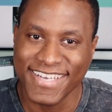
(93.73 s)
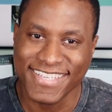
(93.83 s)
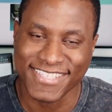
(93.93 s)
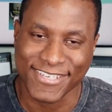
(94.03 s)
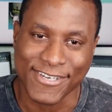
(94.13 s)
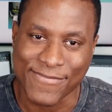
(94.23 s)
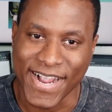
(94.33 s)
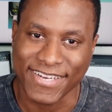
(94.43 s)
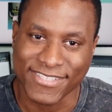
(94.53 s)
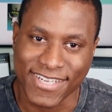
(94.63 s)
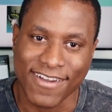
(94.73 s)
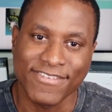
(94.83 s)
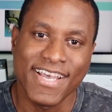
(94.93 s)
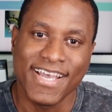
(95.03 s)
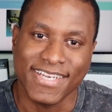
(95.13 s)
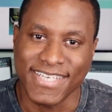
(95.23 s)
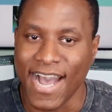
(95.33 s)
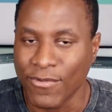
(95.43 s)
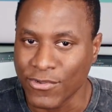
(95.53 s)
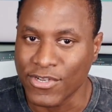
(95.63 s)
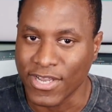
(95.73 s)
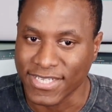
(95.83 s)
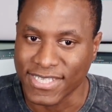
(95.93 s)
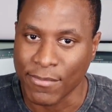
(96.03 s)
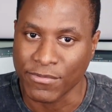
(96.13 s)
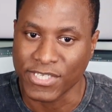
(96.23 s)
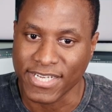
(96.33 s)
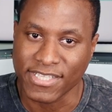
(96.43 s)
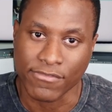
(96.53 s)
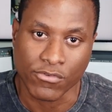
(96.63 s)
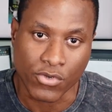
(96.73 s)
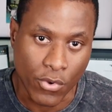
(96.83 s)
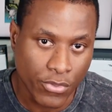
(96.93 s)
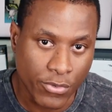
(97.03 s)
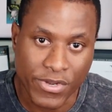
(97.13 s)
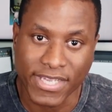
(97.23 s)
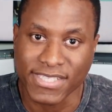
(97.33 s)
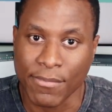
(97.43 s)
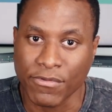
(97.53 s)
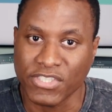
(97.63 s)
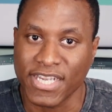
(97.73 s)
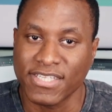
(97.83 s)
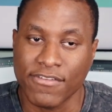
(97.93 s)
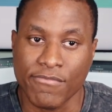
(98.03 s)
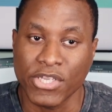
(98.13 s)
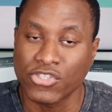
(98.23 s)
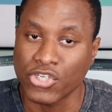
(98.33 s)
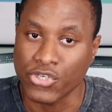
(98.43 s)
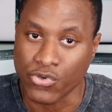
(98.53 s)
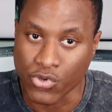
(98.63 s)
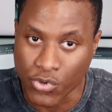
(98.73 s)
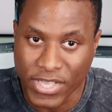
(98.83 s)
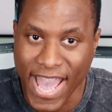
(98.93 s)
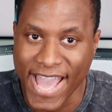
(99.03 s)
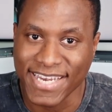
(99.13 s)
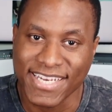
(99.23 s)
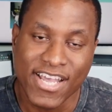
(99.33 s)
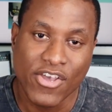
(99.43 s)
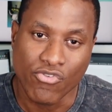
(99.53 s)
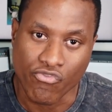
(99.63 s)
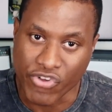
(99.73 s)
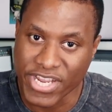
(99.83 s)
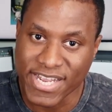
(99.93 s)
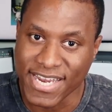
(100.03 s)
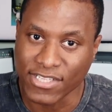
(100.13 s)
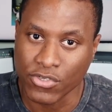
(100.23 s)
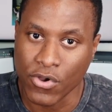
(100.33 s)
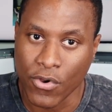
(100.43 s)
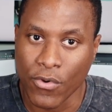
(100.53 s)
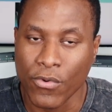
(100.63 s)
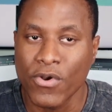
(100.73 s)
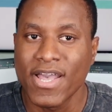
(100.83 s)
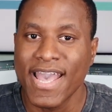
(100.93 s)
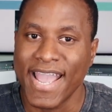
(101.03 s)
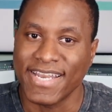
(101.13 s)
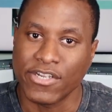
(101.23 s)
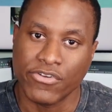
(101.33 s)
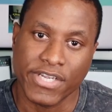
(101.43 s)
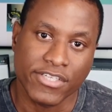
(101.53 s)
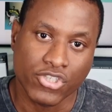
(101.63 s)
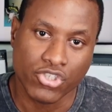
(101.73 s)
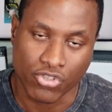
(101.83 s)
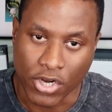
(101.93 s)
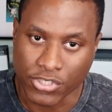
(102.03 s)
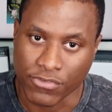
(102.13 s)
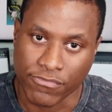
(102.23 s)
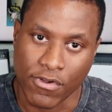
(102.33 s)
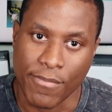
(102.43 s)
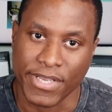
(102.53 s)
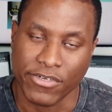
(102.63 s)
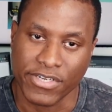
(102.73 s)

So go to Microsoft, download the exam objective, go through the exam objective, make sure you look at it, read it as a whole, and then create a structure from it.